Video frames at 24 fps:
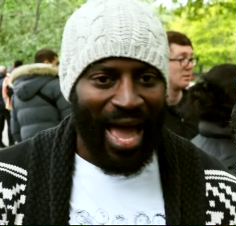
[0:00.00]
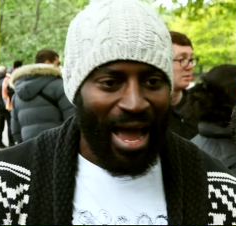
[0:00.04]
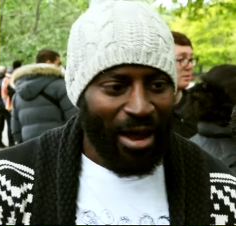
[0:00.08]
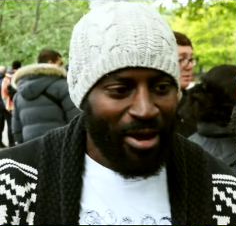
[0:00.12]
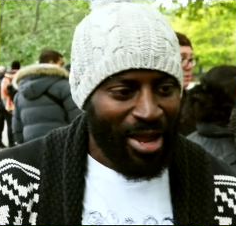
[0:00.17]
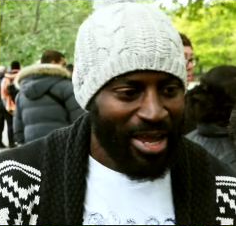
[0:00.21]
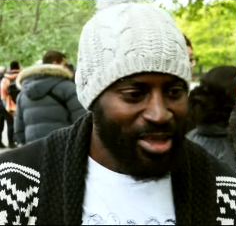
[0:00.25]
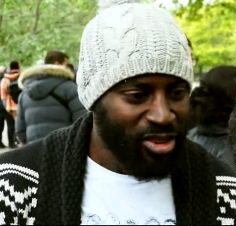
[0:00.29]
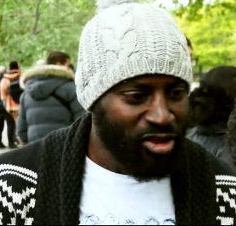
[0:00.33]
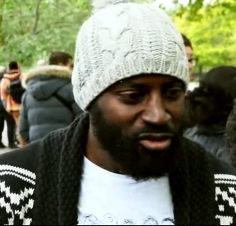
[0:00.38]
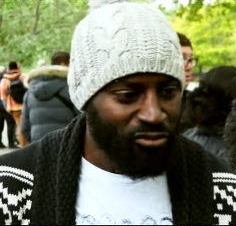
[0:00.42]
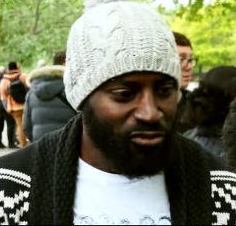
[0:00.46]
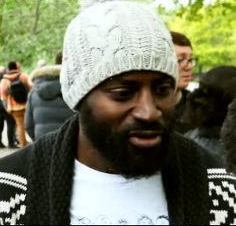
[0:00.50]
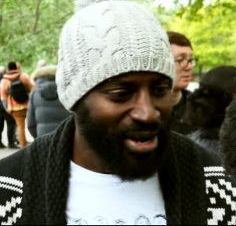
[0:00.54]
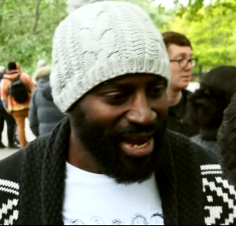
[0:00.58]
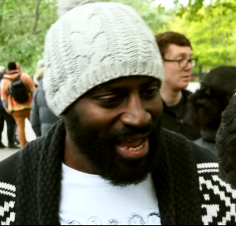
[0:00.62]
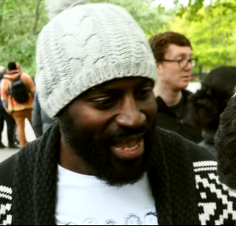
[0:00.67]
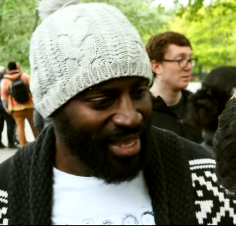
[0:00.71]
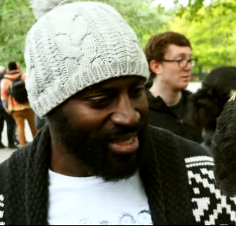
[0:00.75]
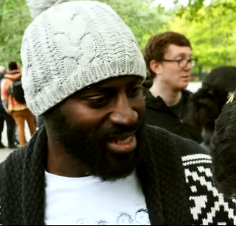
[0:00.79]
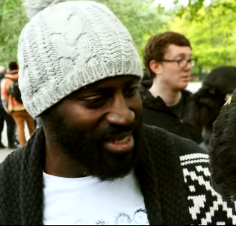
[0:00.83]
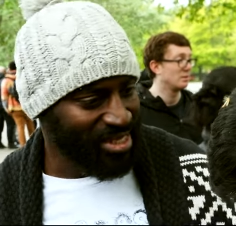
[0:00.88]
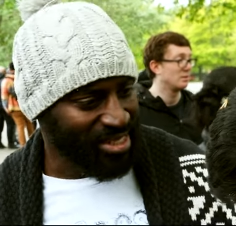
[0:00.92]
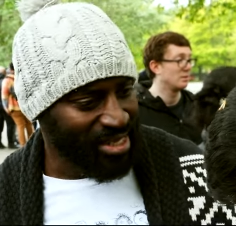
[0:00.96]
Speaker 1: how can you
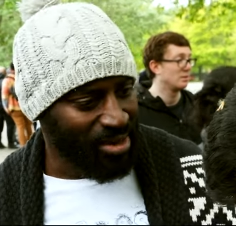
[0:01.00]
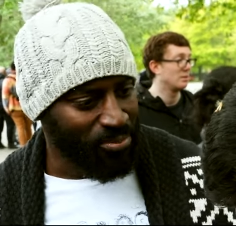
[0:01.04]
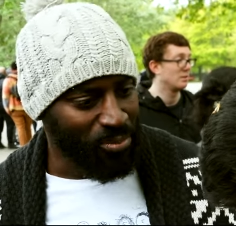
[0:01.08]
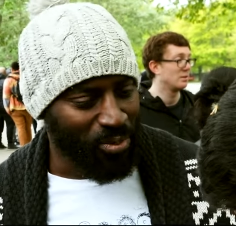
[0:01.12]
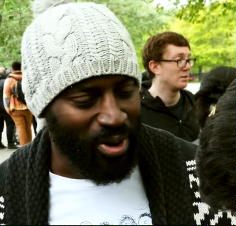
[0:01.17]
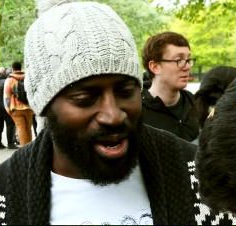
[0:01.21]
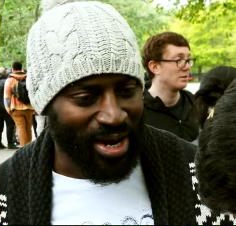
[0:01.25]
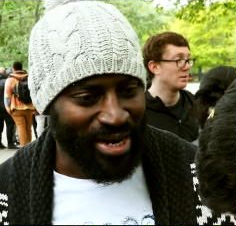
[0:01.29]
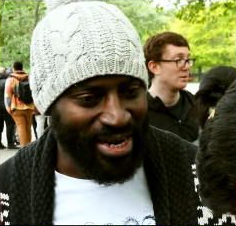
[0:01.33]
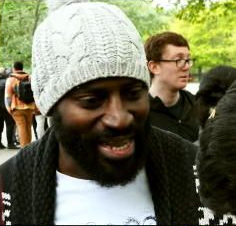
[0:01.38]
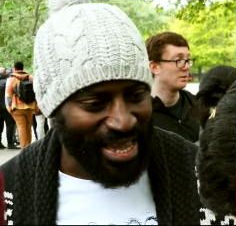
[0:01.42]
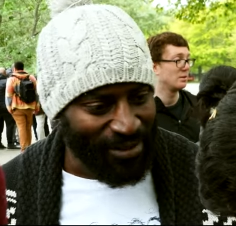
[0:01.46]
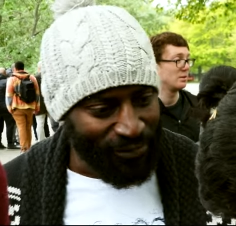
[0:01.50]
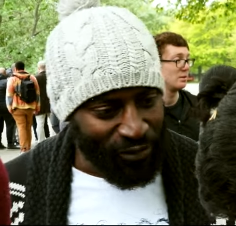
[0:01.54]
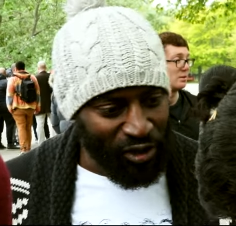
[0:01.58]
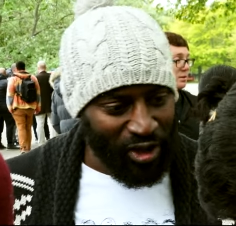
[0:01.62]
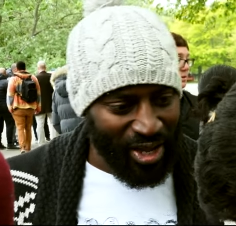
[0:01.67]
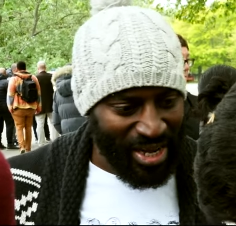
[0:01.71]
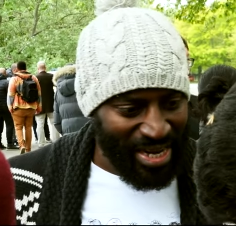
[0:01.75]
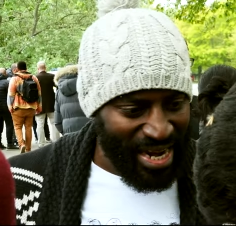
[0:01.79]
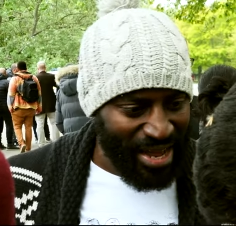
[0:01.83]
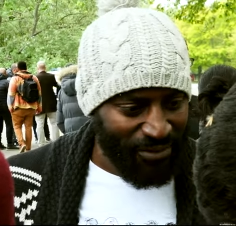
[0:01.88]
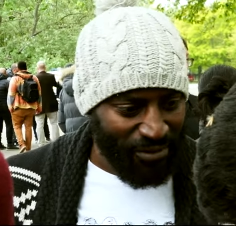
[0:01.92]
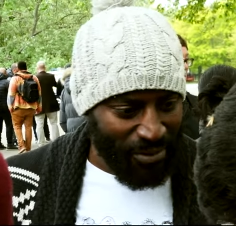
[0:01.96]
relate to someone if you
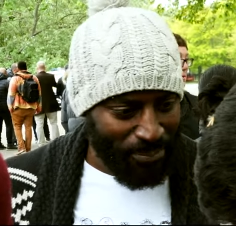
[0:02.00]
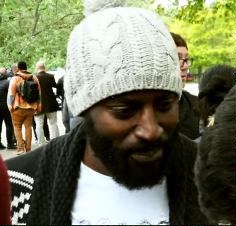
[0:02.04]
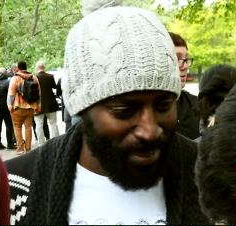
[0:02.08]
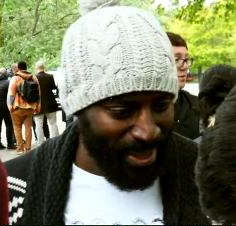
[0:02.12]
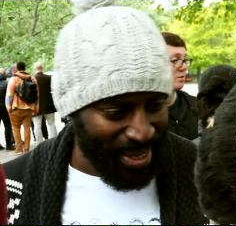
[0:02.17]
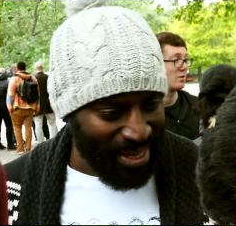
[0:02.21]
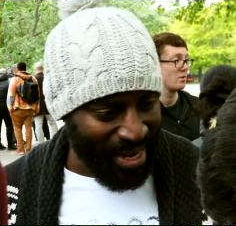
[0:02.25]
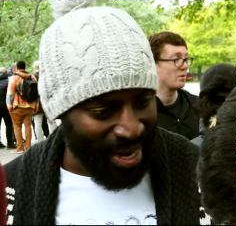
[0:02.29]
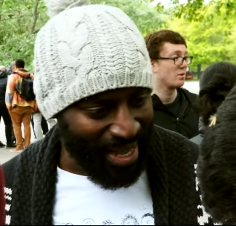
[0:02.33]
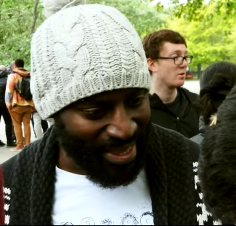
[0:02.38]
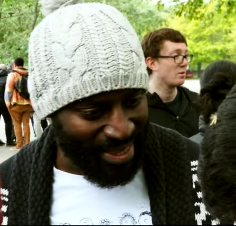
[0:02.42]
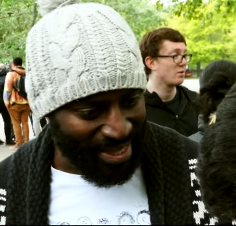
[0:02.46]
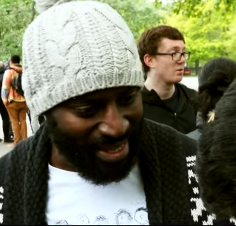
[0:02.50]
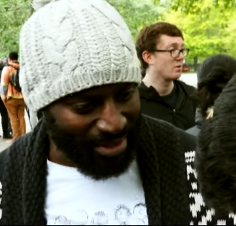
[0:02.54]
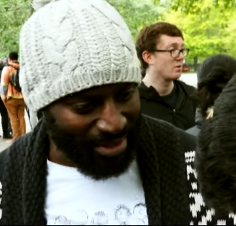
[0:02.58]
can never be like